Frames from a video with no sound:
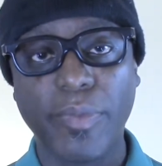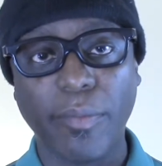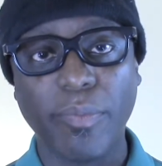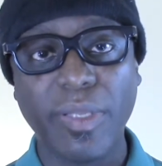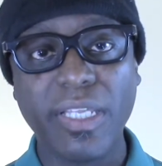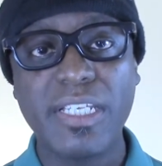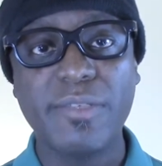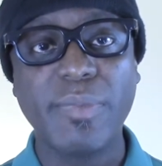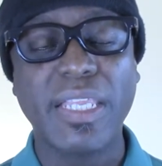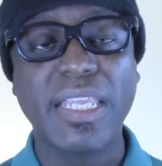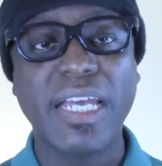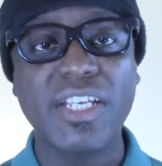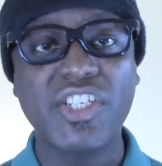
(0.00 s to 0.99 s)
policeman
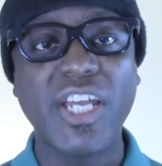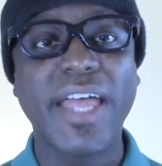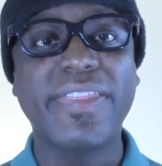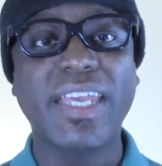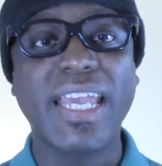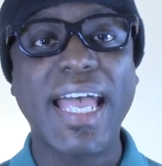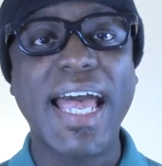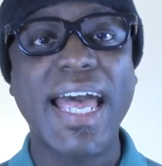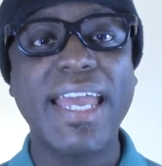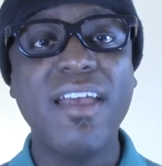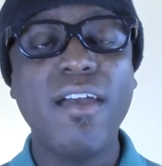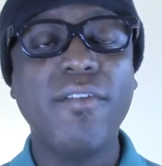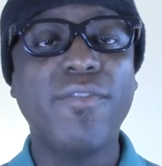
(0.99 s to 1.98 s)
that shot the guy
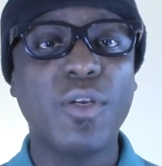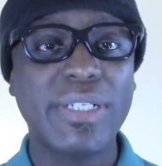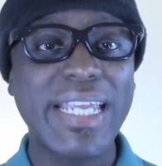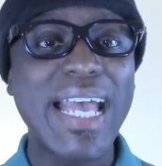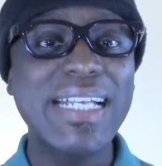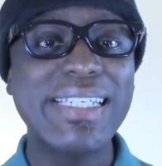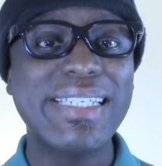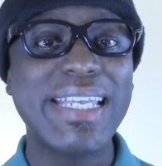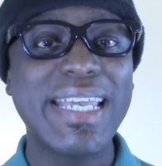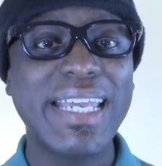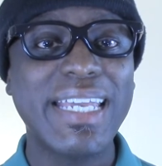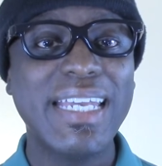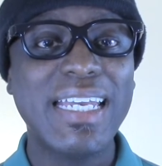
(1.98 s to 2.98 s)
for
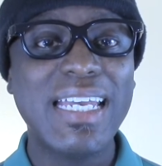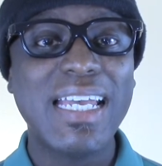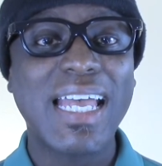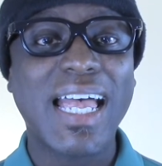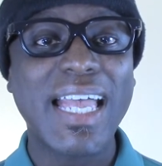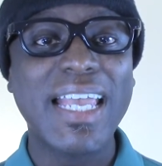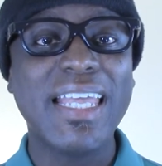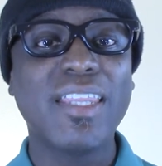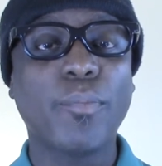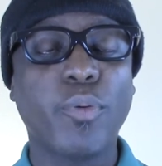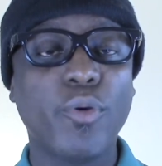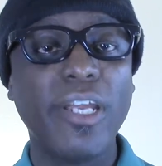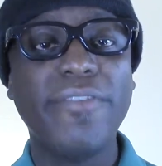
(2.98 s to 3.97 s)
texting in the
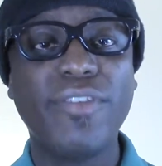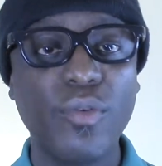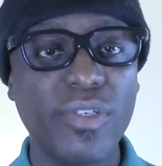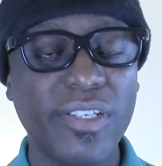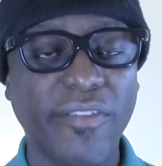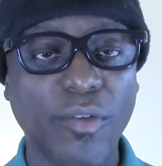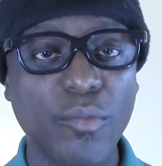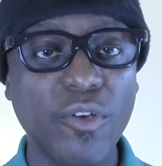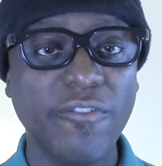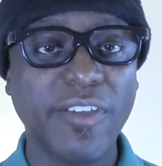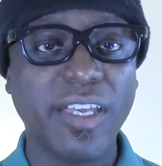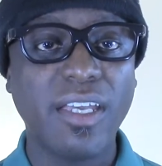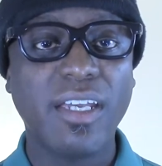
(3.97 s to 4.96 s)
previews of a
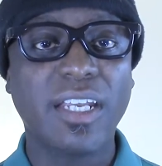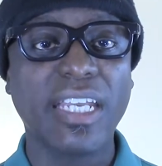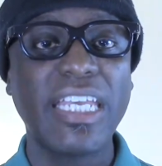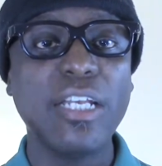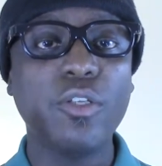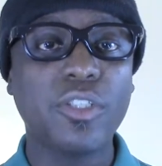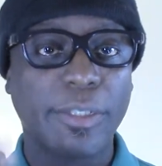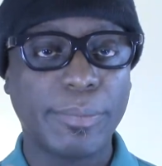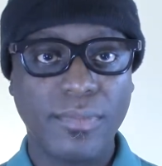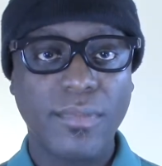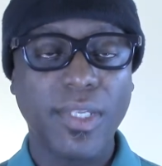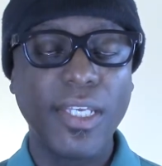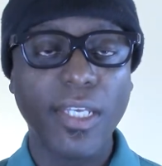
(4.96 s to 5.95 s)
movie and killed him.
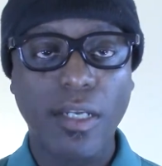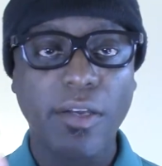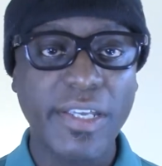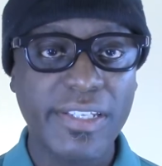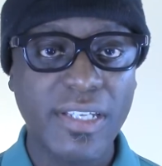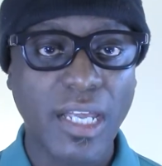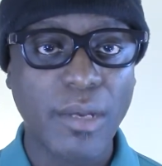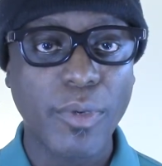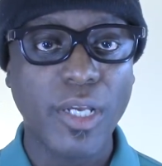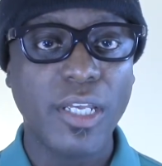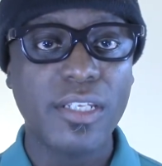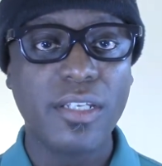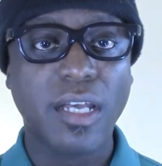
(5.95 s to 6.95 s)
You know, he's
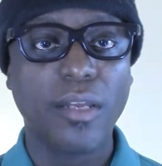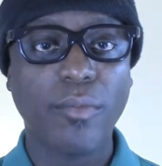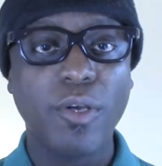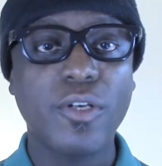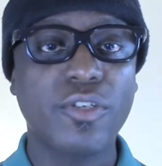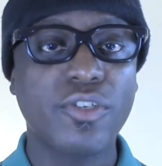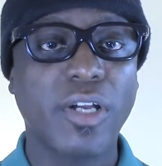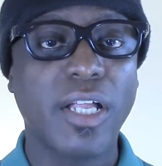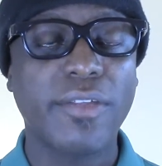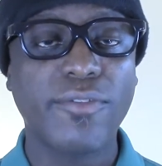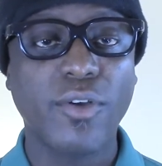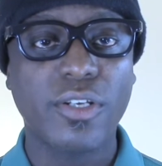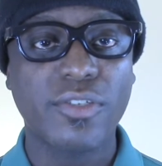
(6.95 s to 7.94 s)
on murder trial, of
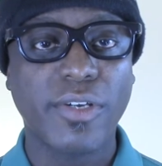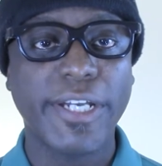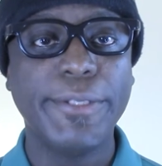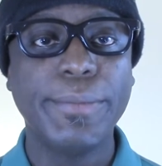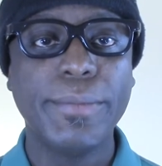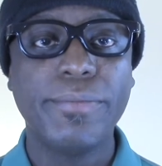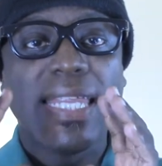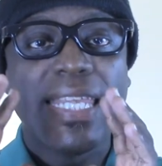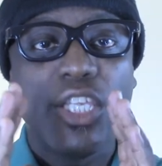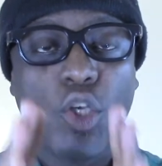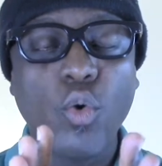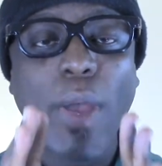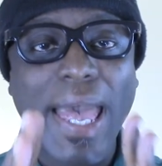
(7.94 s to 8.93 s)
course, right?
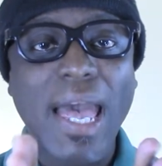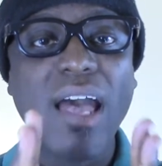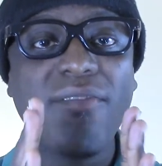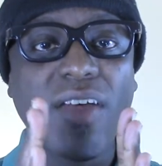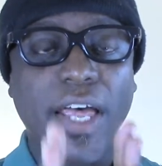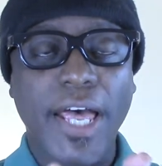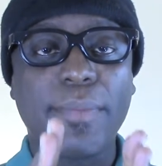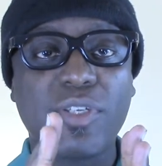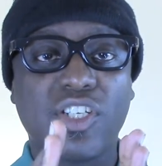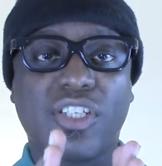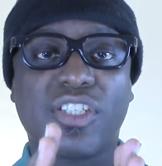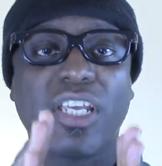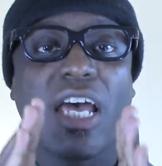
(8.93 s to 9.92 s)
You have
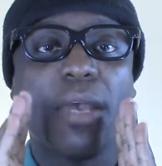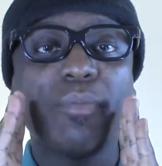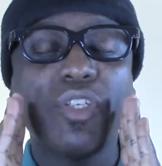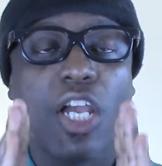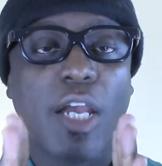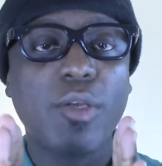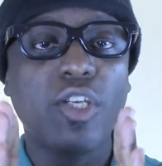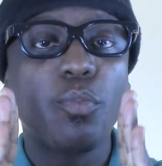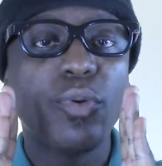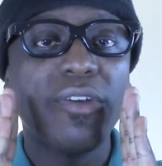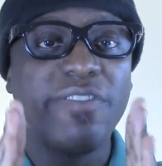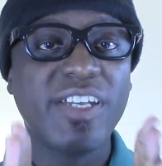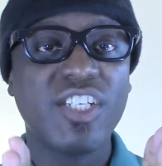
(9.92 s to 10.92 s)
options. I'm trying to
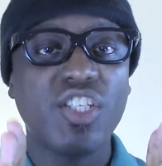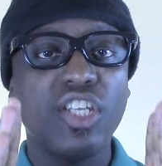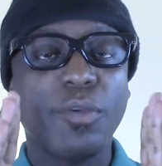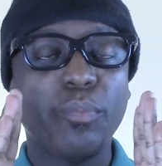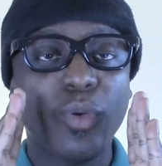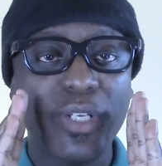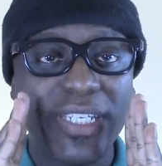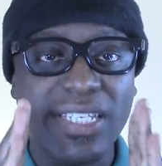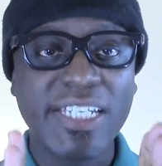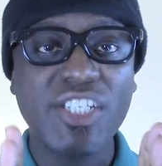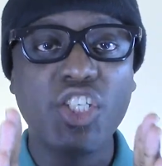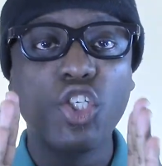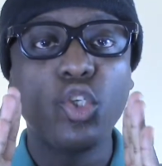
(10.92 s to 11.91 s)

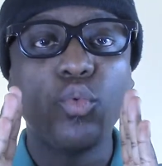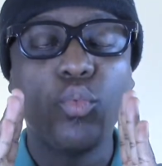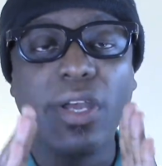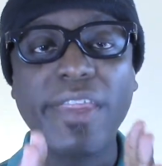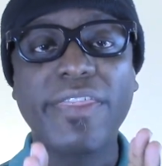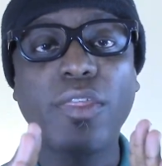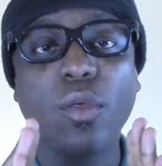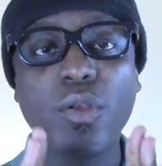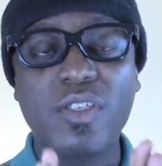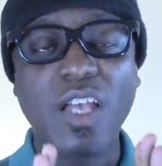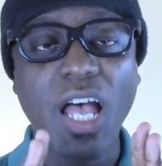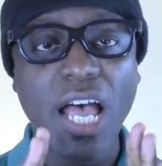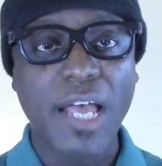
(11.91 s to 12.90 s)
present you with
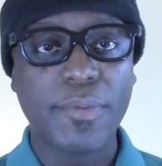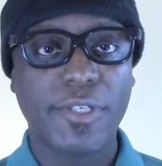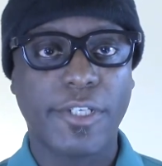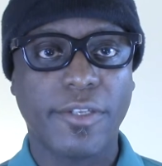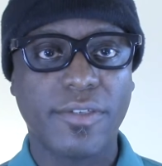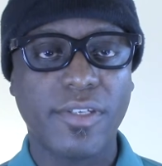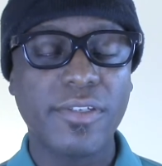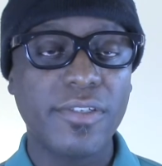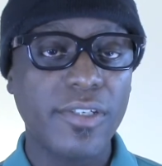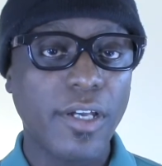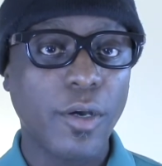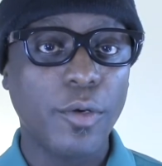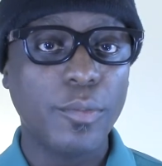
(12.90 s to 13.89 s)
those options.
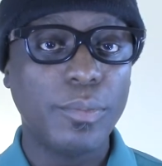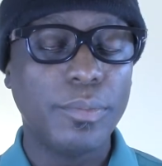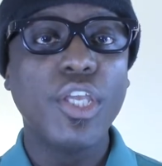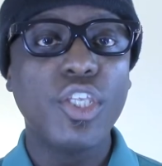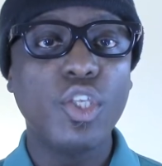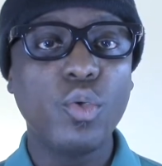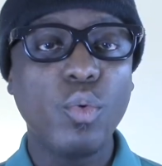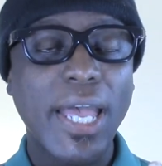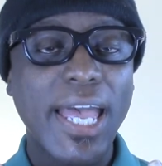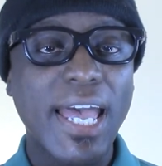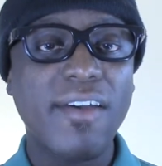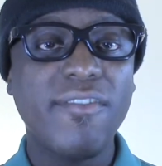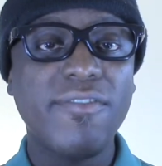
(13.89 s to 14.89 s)
So, you
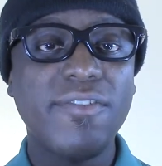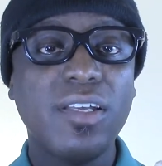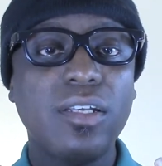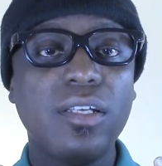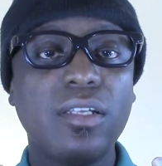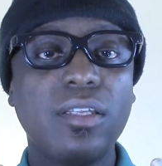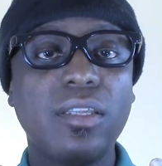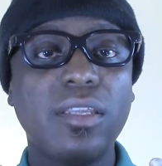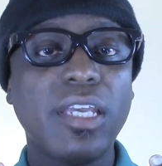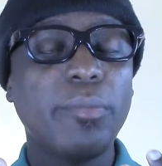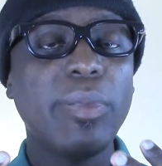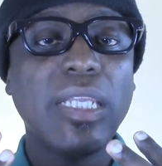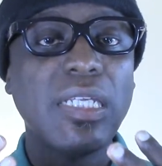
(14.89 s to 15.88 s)
have the
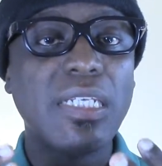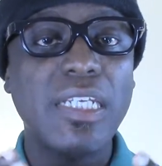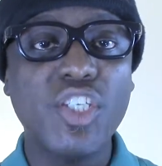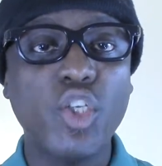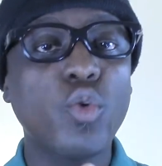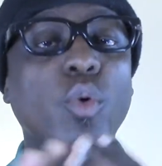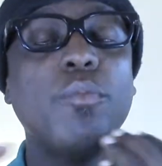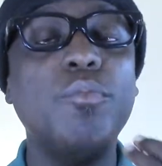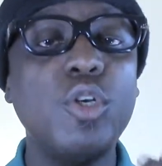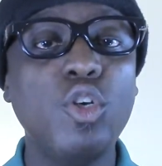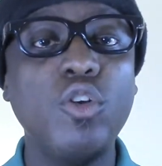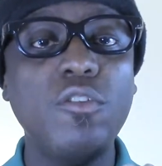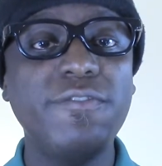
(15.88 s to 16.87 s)
ability to
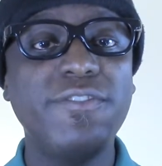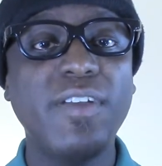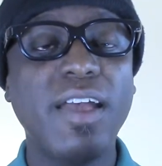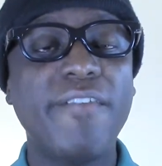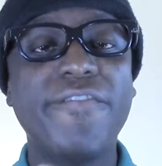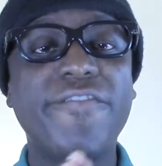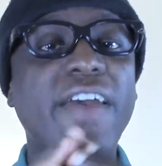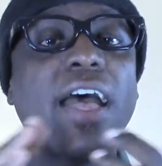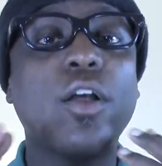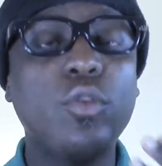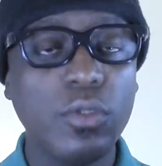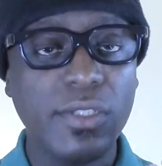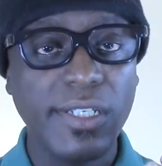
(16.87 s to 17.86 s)
remove
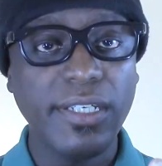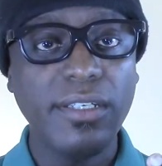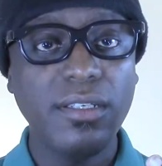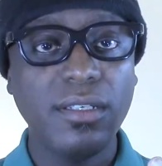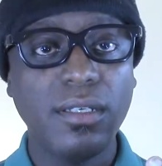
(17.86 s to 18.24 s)
faculty,